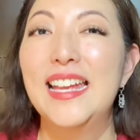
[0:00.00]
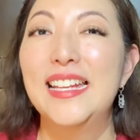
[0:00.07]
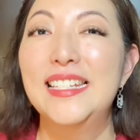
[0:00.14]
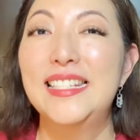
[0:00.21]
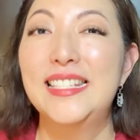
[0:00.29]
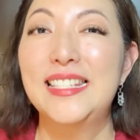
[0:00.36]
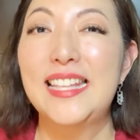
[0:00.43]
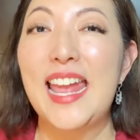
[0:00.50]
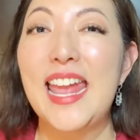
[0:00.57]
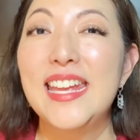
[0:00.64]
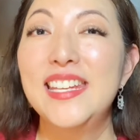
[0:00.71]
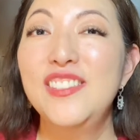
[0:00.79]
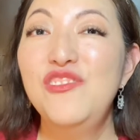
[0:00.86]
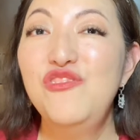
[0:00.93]

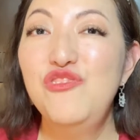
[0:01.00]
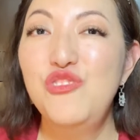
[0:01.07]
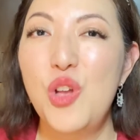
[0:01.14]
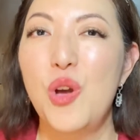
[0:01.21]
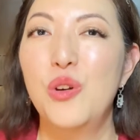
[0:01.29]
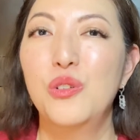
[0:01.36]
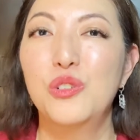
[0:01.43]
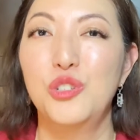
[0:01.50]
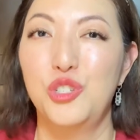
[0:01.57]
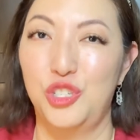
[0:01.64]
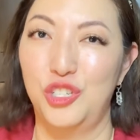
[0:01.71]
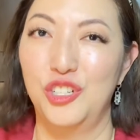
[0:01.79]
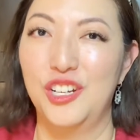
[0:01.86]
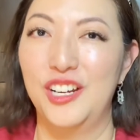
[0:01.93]
say no to
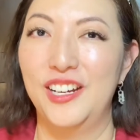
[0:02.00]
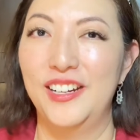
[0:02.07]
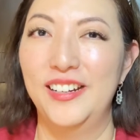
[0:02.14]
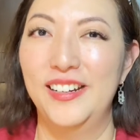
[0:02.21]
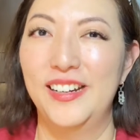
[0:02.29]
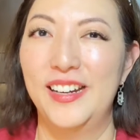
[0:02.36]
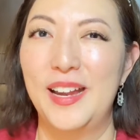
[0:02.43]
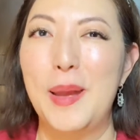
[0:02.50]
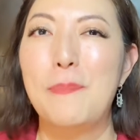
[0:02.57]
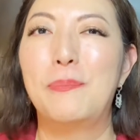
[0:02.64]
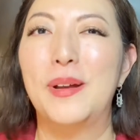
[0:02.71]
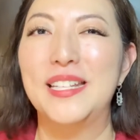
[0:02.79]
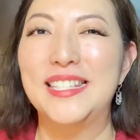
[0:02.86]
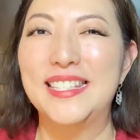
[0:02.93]
sugar,
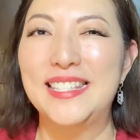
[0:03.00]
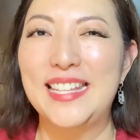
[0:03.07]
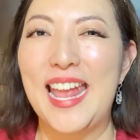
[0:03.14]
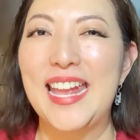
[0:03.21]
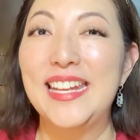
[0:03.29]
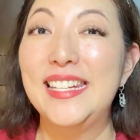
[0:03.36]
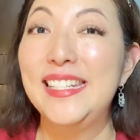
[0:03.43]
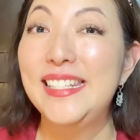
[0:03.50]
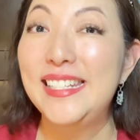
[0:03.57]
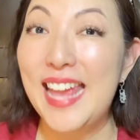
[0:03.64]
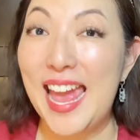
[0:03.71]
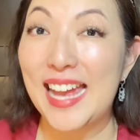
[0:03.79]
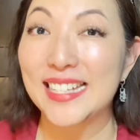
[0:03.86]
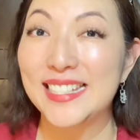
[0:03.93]
but say
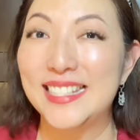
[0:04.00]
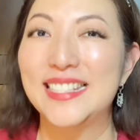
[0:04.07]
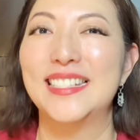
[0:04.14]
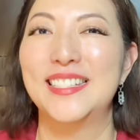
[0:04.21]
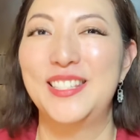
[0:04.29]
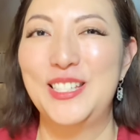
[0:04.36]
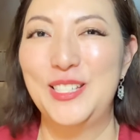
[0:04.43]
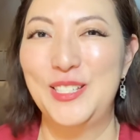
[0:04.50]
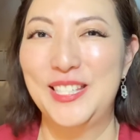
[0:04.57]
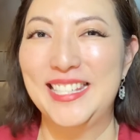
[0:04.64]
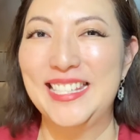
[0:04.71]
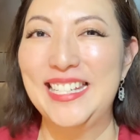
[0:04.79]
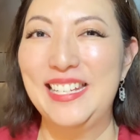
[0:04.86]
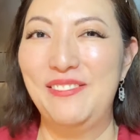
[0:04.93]
yes to
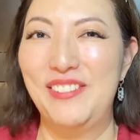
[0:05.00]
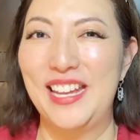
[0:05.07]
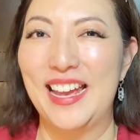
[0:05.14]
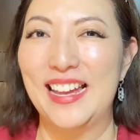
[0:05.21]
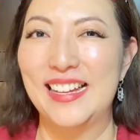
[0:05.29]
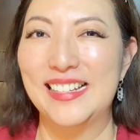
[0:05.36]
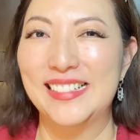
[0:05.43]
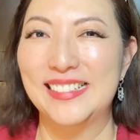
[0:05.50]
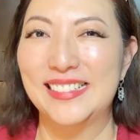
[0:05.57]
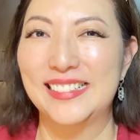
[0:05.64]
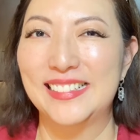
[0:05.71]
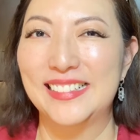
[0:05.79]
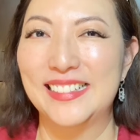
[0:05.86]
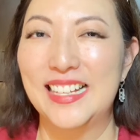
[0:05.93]
stevia.
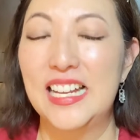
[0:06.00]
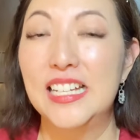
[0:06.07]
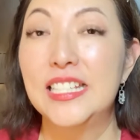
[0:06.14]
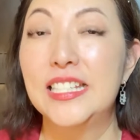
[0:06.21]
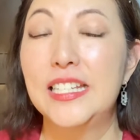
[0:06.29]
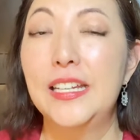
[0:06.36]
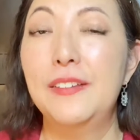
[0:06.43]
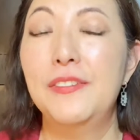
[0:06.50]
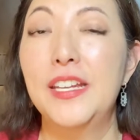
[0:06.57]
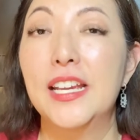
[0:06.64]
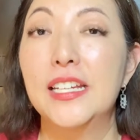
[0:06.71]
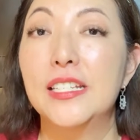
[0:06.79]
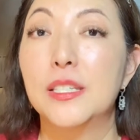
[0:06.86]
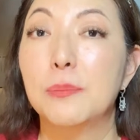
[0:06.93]

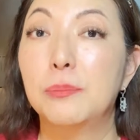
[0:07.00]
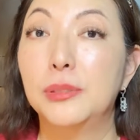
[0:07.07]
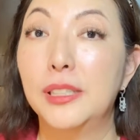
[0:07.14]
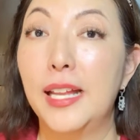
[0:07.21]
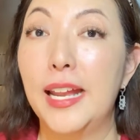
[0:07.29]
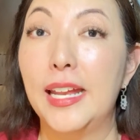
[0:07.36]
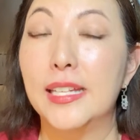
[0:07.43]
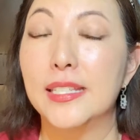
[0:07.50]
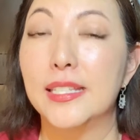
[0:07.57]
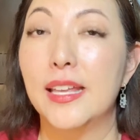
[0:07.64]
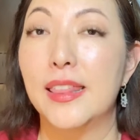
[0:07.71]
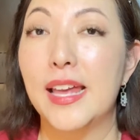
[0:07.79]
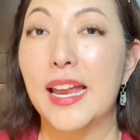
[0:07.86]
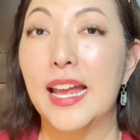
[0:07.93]
Stevia is a plant
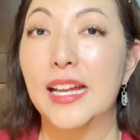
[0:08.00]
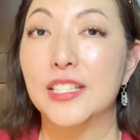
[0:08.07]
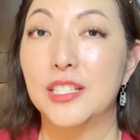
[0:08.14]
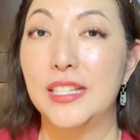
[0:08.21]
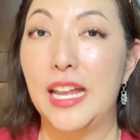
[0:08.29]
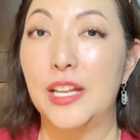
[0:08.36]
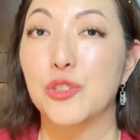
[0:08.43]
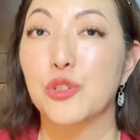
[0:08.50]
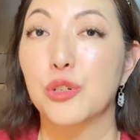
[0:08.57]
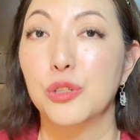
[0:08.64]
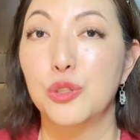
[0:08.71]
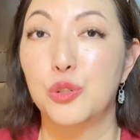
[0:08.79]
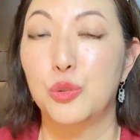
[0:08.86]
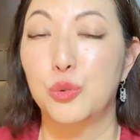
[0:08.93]
that has natural
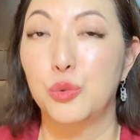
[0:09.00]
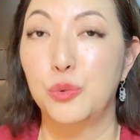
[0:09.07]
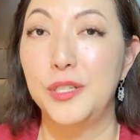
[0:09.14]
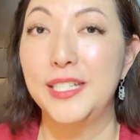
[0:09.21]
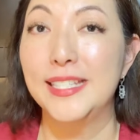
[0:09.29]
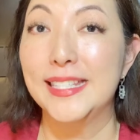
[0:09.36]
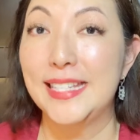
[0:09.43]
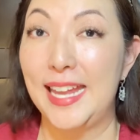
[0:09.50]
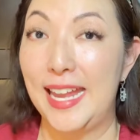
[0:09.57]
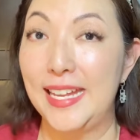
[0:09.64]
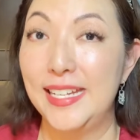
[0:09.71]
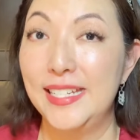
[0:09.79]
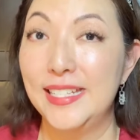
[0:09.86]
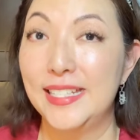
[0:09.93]
sweet
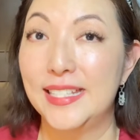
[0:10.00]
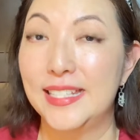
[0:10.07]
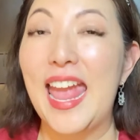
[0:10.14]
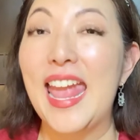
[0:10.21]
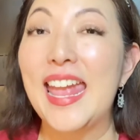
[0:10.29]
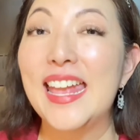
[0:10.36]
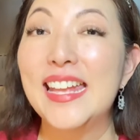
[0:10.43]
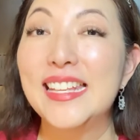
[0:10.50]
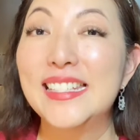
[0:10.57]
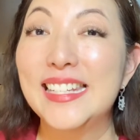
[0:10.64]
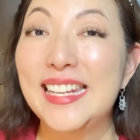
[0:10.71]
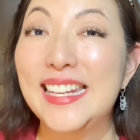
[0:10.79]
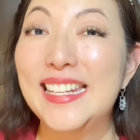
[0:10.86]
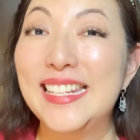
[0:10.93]
taste and
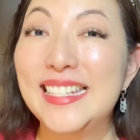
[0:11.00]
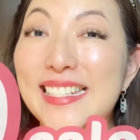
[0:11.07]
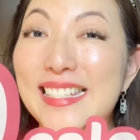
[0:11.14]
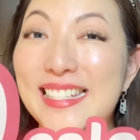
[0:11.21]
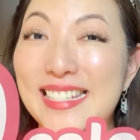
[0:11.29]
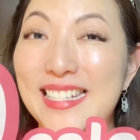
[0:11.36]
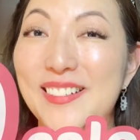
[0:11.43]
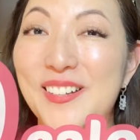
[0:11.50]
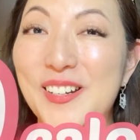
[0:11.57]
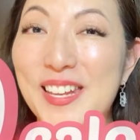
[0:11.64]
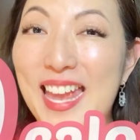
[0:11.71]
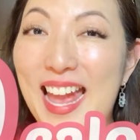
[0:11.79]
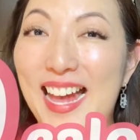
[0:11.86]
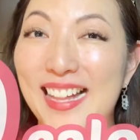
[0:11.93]
it is 0
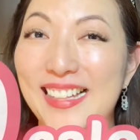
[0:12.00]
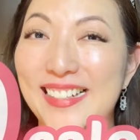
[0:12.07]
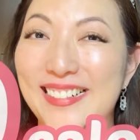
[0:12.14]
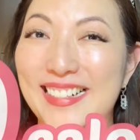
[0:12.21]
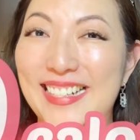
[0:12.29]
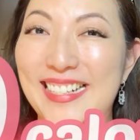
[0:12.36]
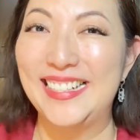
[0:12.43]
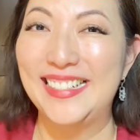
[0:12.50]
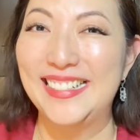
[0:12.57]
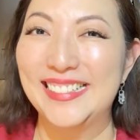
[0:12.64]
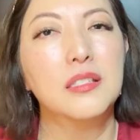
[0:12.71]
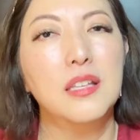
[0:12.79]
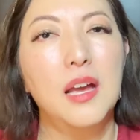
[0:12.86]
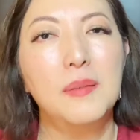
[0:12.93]
calorie.
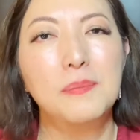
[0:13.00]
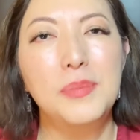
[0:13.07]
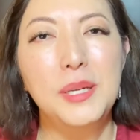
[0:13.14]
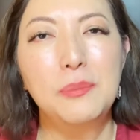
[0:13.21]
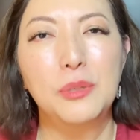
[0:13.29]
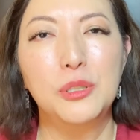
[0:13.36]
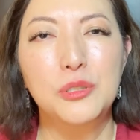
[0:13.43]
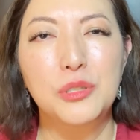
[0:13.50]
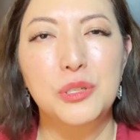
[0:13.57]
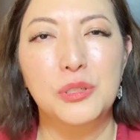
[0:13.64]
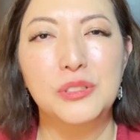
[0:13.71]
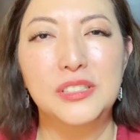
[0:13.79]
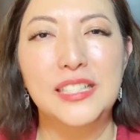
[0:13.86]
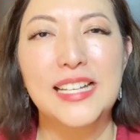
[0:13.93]
Some people
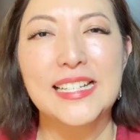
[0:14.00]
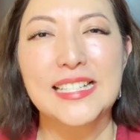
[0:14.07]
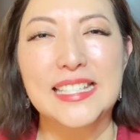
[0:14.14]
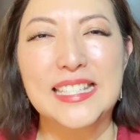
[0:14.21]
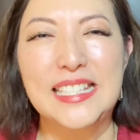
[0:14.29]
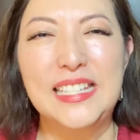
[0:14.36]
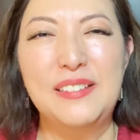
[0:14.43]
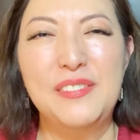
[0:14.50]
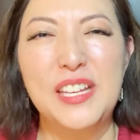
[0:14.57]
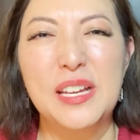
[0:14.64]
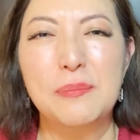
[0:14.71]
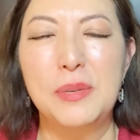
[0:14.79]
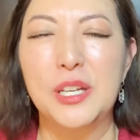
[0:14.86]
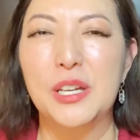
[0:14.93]
don't like
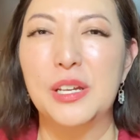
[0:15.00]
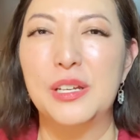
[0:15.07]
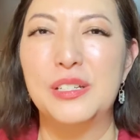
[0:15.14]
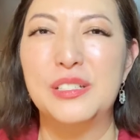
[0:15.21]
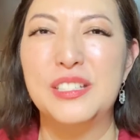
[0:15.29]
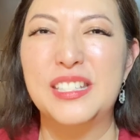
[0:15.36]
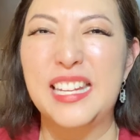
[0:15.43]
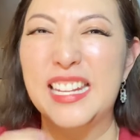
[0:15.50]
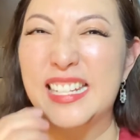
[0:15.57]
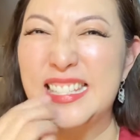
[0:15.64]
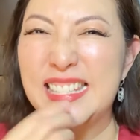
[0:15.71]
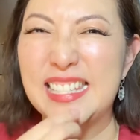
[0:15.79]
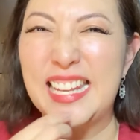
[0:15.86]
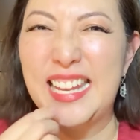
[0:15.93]
stevia because they can
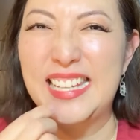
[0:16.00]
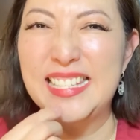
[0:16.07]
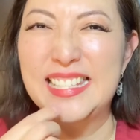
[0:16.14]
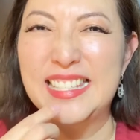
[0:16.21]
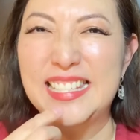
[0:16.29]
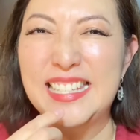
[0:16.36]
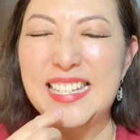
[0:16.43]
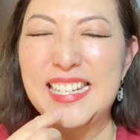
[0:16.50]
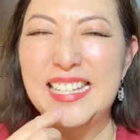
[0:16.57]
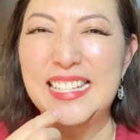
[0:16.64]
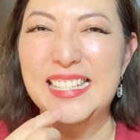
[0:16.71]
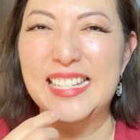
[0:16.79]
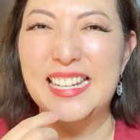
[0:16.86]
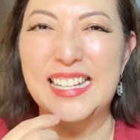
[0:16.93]
taste
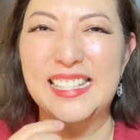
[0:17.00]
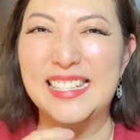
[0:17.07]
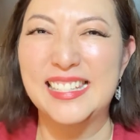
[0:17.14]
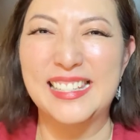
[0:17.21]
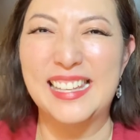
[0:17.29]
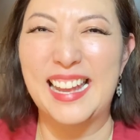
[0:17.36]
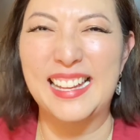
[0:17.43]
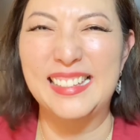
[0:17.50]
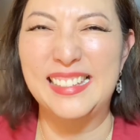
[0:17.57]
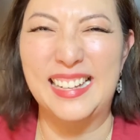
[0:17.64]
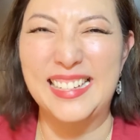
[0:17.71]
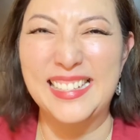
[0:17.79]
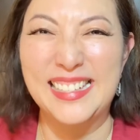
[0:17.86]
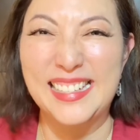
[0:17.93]
it and not
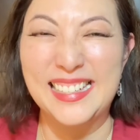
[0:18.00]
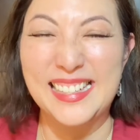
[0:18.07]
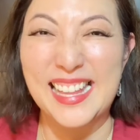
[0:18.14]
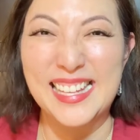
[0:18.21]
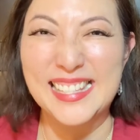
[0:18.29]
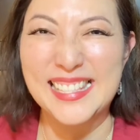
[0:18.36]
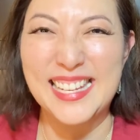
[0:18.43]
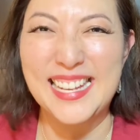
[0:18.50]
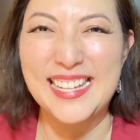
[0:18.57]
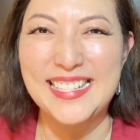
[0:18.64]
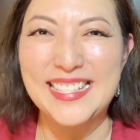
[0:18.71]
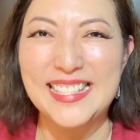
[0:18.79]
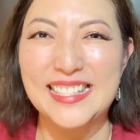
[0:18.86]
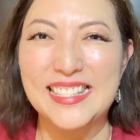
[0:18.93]
liking that
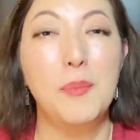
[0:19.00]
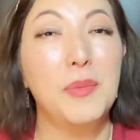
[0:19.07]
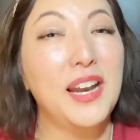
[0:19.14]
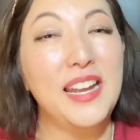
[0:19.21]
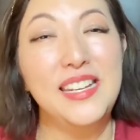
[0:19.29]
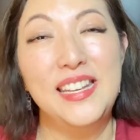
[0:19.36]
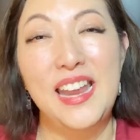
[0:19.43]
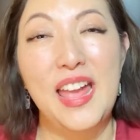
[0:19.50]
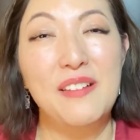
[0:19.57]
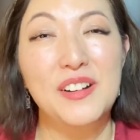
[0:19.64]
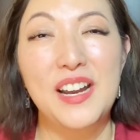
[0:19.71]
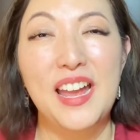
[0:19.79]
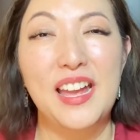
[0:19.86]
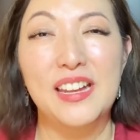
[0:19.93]
taste, but I
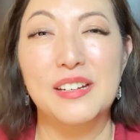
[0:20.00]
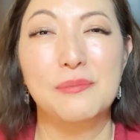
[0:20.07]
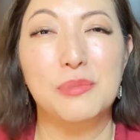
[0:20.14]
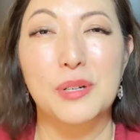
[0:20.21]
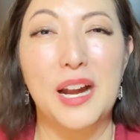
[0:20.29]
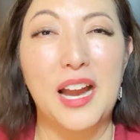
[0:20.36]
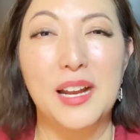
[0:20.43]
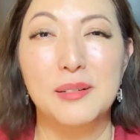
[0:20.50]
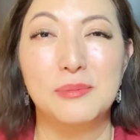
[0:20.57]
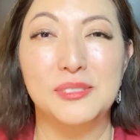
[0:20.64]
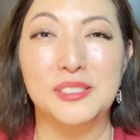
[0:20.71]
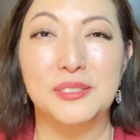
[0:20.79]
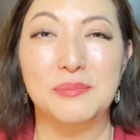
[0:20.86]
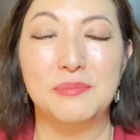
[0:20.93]
never had a
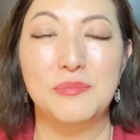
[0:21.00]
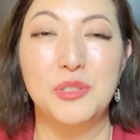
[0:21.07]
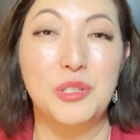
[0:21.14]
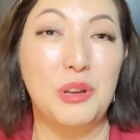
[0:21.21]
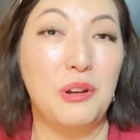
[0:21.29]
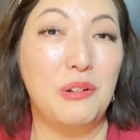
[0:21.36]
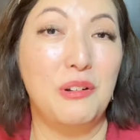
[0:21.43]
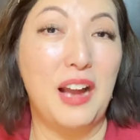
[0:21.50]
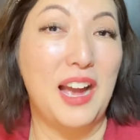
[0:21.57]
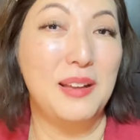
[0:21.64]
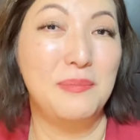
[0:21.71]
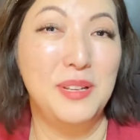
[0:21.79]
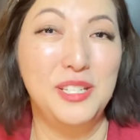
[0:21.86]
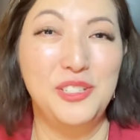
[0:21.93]
problem, so
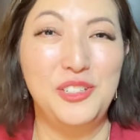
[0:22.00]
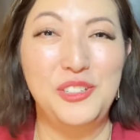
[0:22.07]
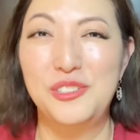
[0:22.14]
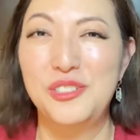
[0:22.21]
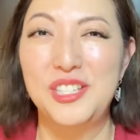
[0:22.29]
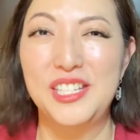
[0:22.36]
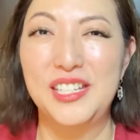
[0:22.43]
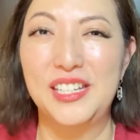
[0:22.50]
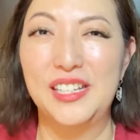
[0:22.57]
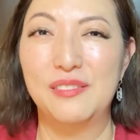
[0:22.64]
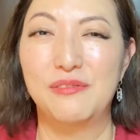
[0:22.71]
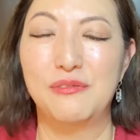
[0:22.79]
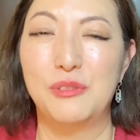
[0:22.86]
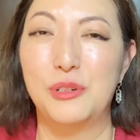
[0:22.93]
I've been using
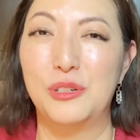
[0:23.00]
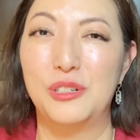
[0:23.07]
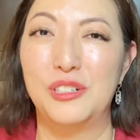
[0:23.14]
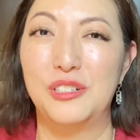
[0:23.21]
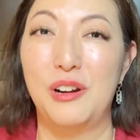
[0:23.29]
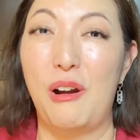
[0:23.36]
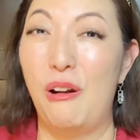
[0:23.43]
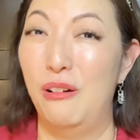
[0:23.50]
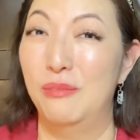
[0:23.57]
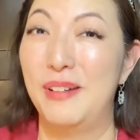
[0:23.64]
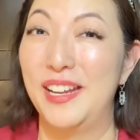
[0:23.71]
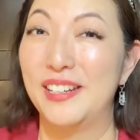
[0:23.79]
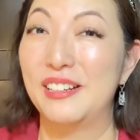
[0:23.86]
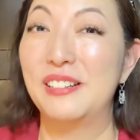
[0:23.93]
it for all
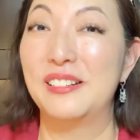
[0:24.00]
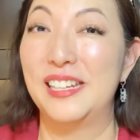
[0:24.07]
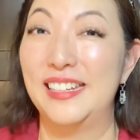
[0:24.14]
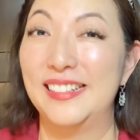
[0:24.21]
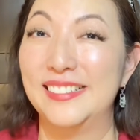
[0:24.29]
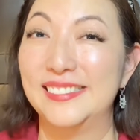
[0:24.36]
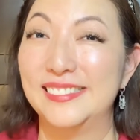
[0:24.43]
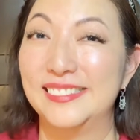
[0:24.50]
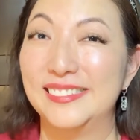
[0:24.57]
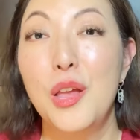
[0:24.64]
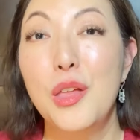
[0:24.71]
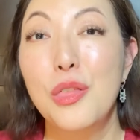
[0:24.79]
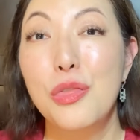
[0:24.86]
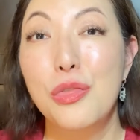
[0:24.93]
my cooking.
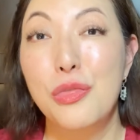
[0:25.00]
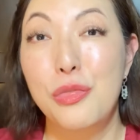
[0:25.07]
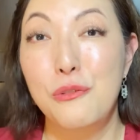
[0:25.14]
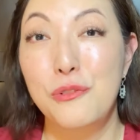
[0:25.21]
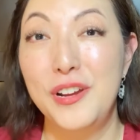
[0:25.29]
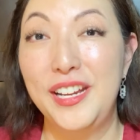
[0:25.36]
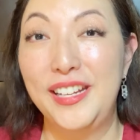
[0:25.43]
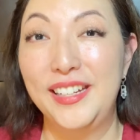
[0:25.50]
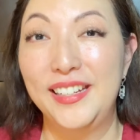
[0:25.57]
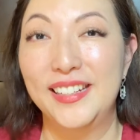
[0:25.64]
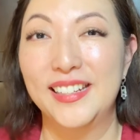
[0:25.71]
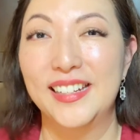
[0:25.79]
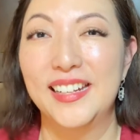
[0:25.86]
3.